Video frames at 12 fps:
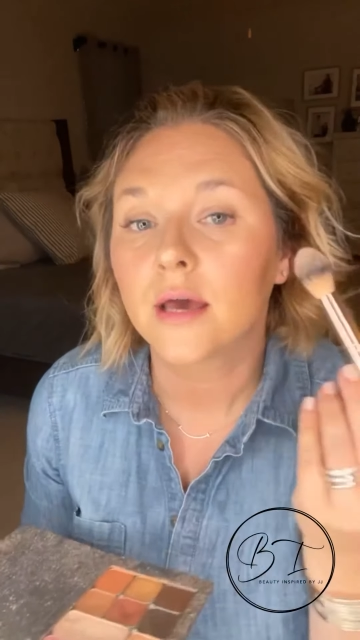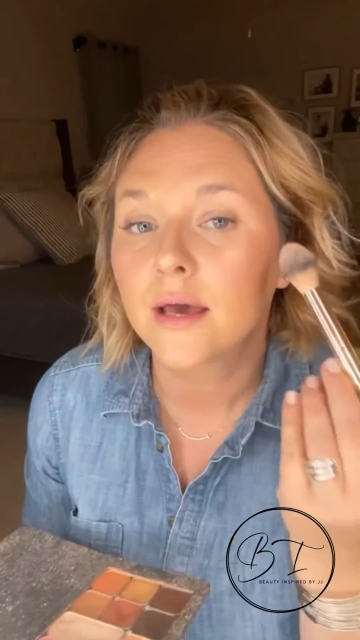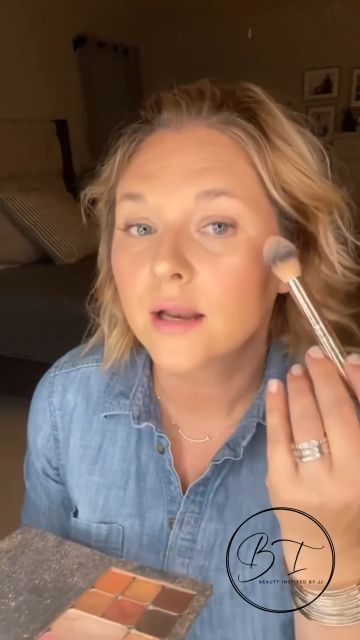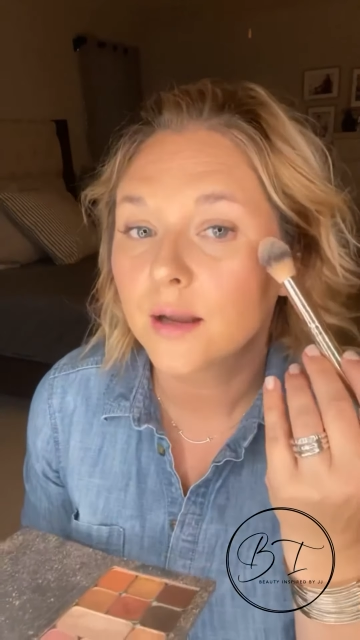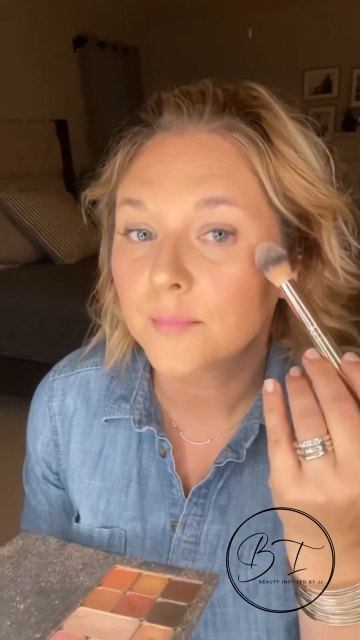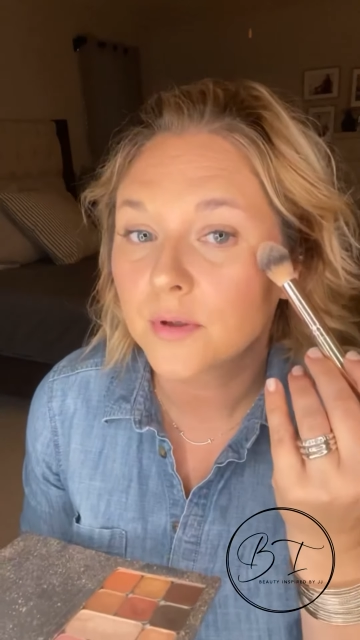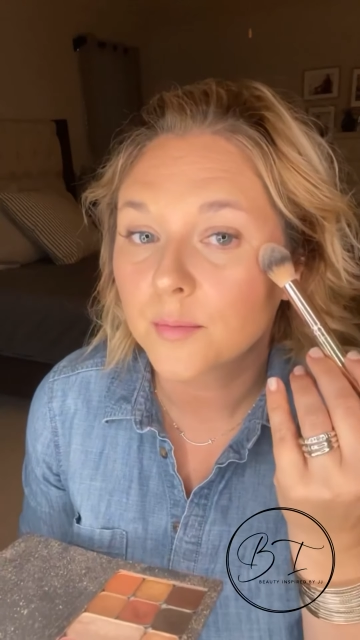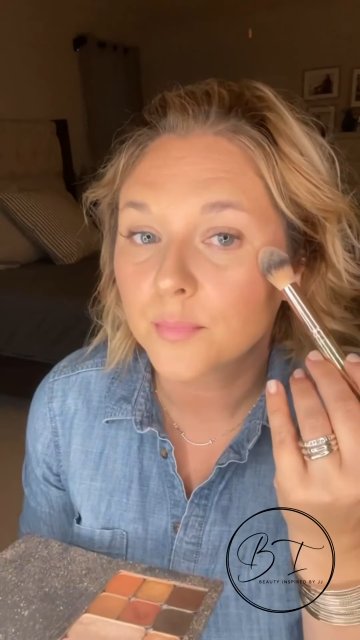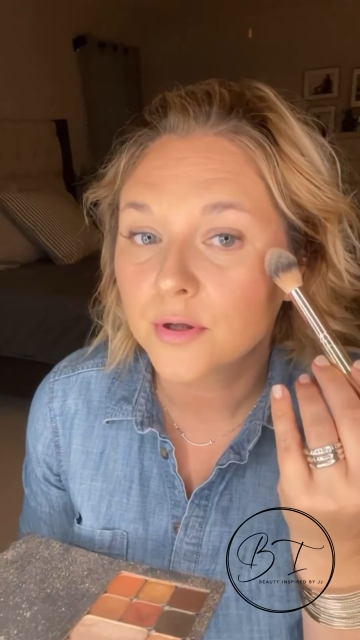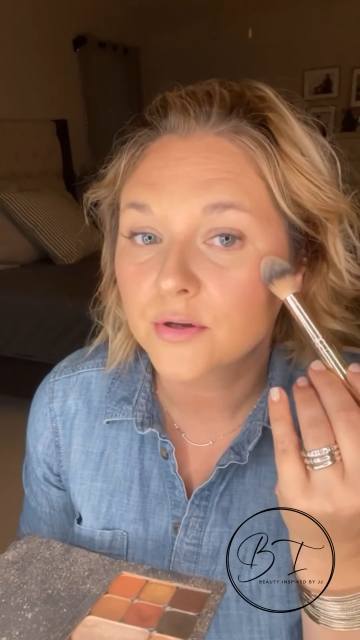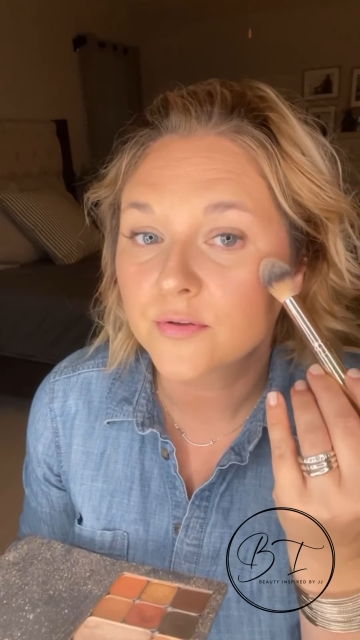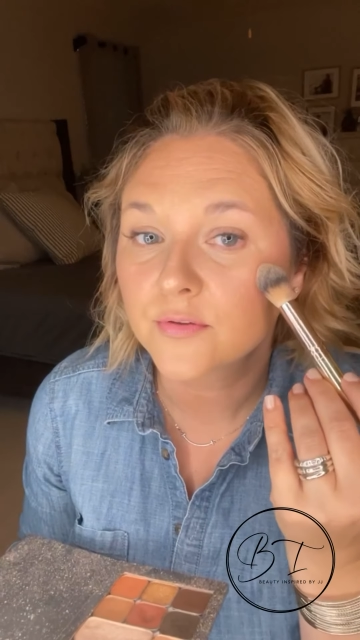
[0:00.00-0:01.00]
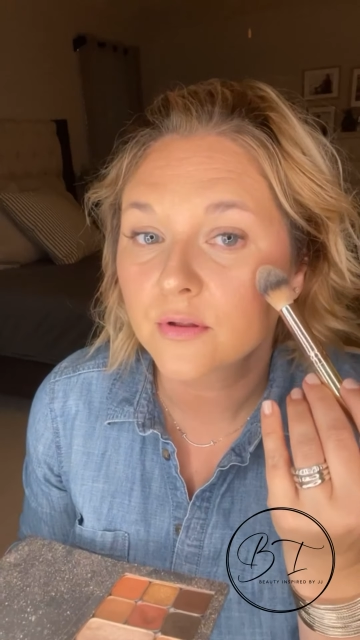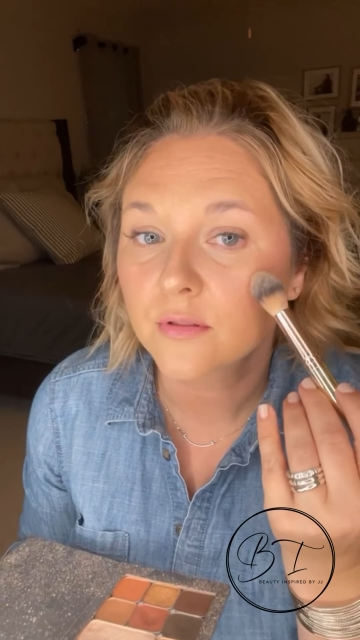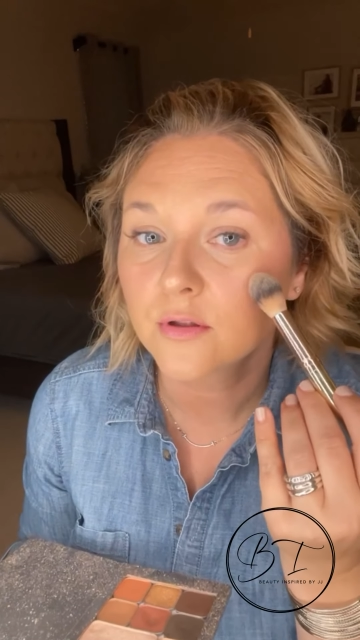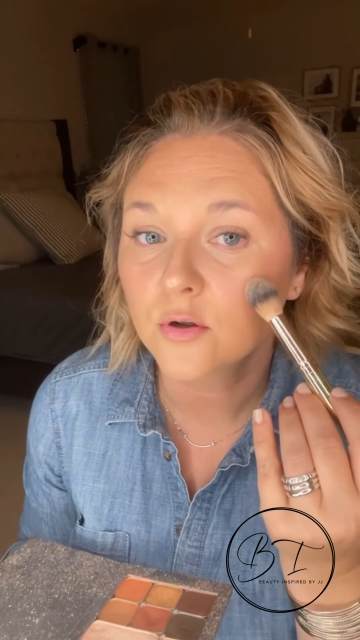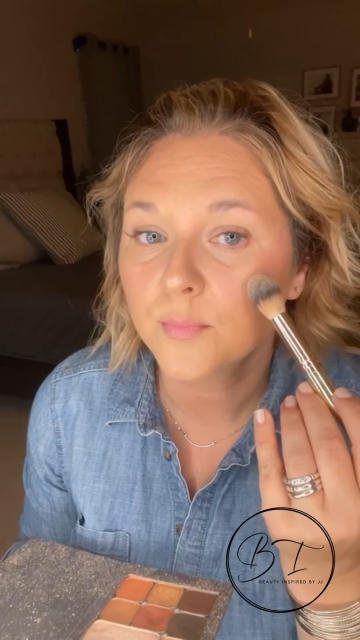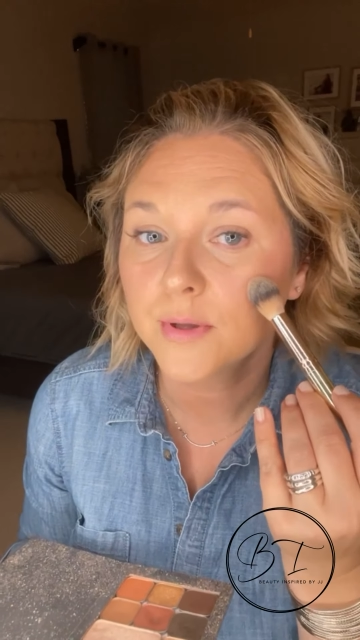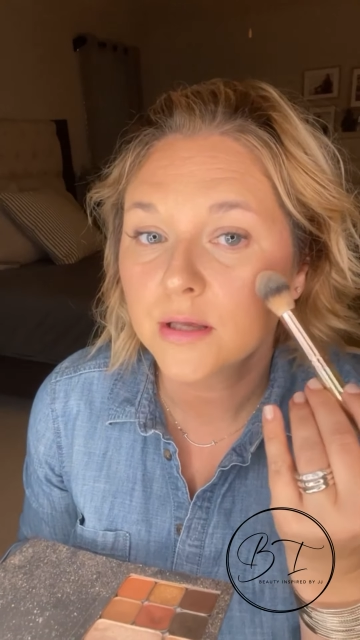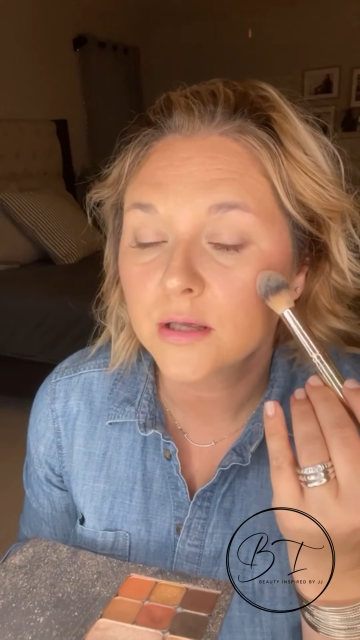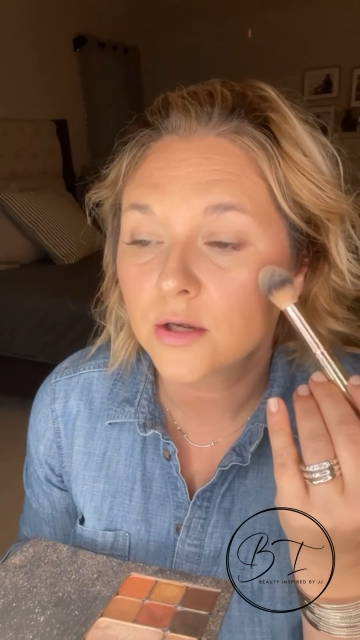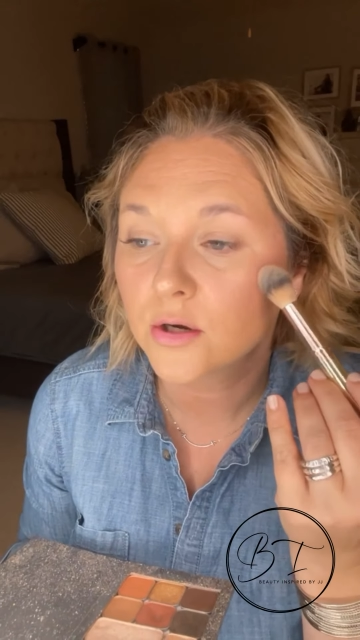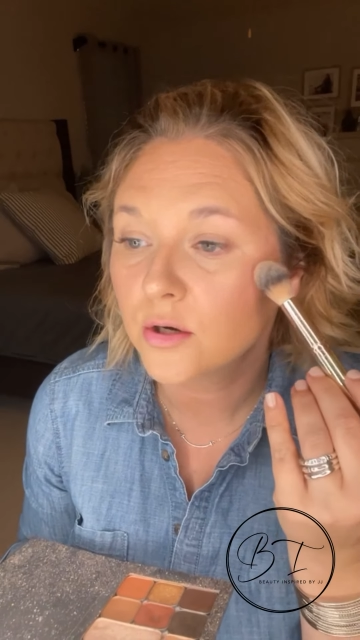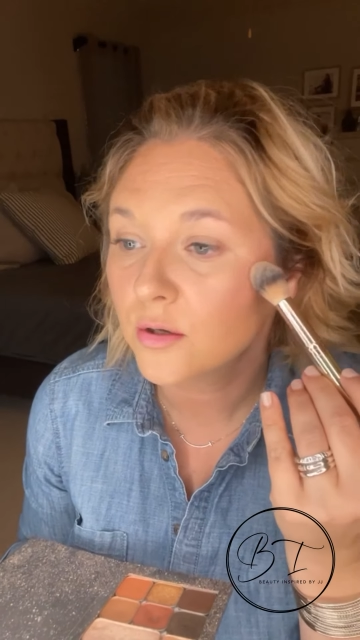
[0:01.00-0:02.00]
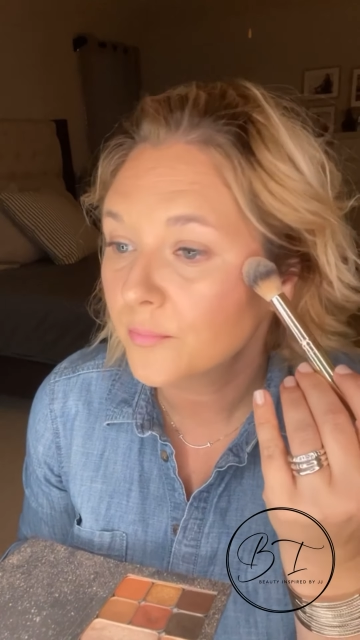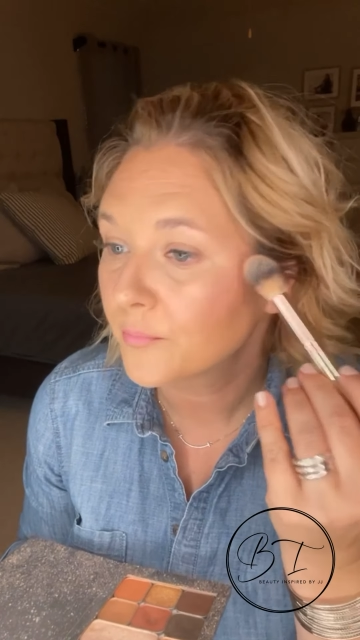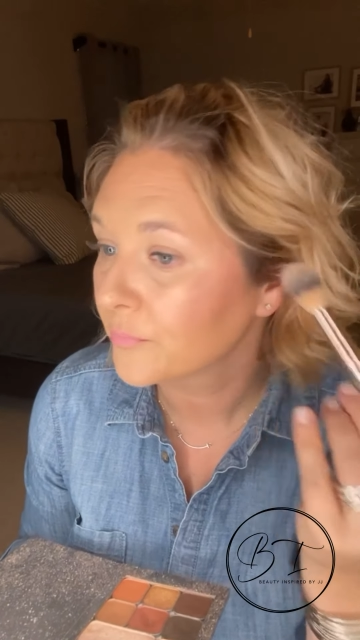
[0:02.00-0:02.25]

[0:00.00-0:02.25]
and I'm going to put just a little bit here,